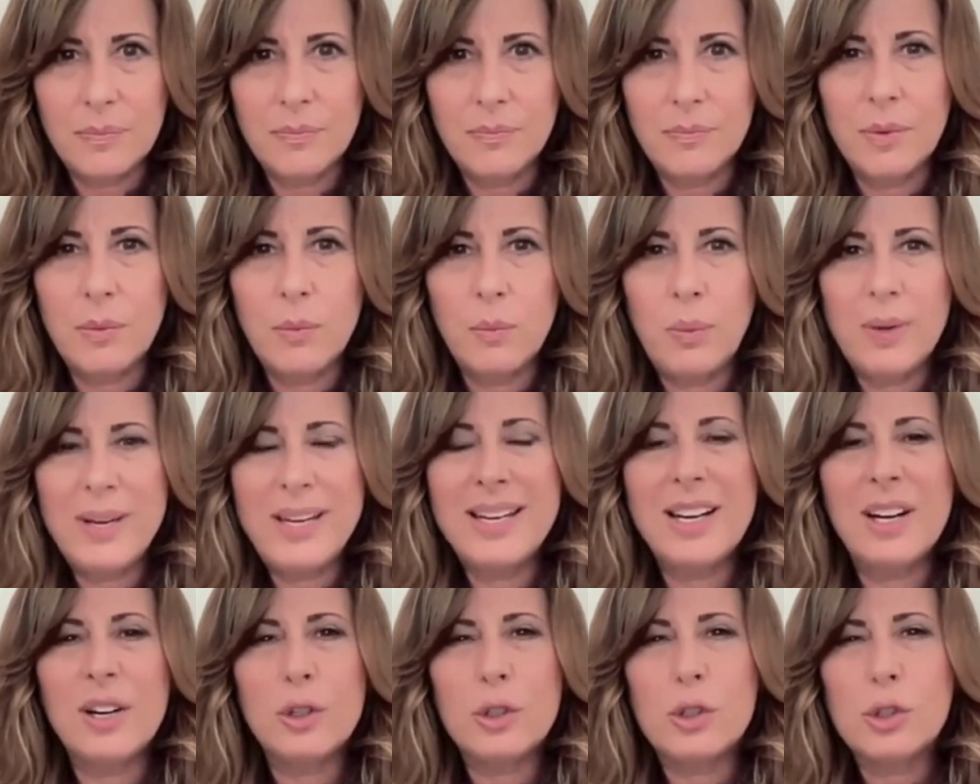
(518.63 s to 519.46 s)
When
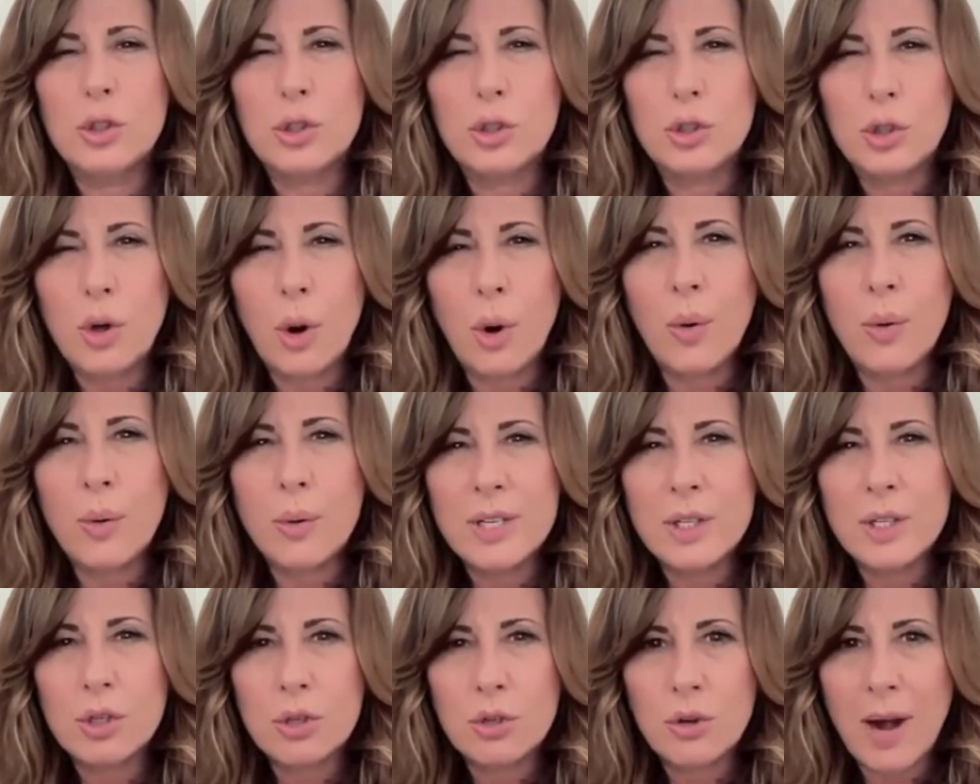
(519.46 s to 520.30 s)
we are so
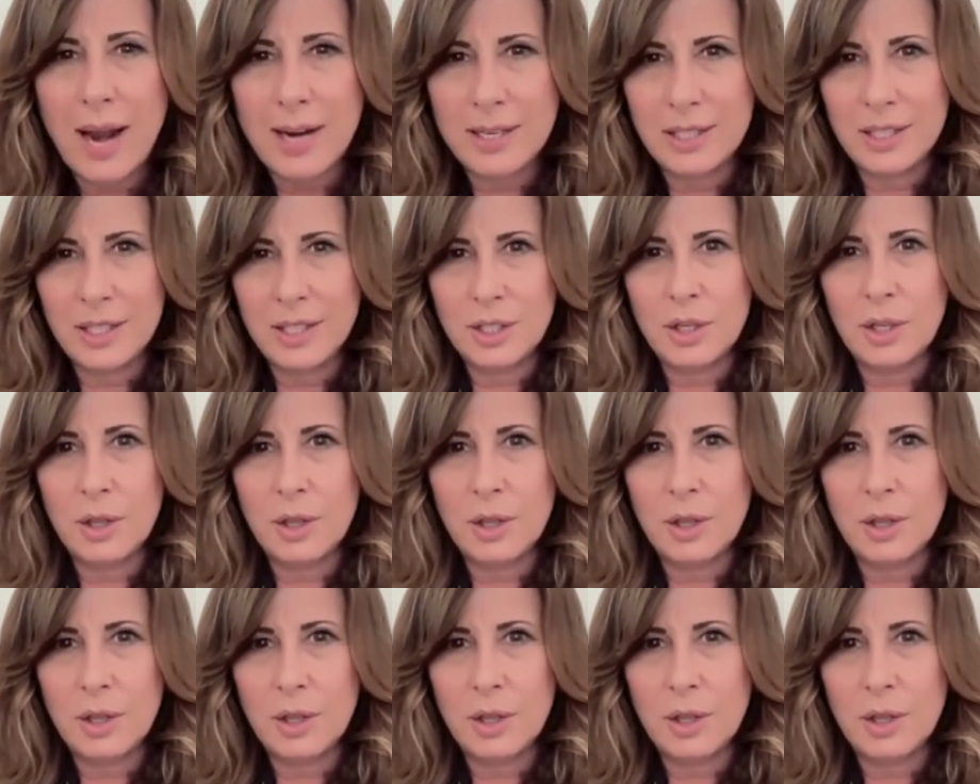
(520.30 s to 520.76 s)
distracted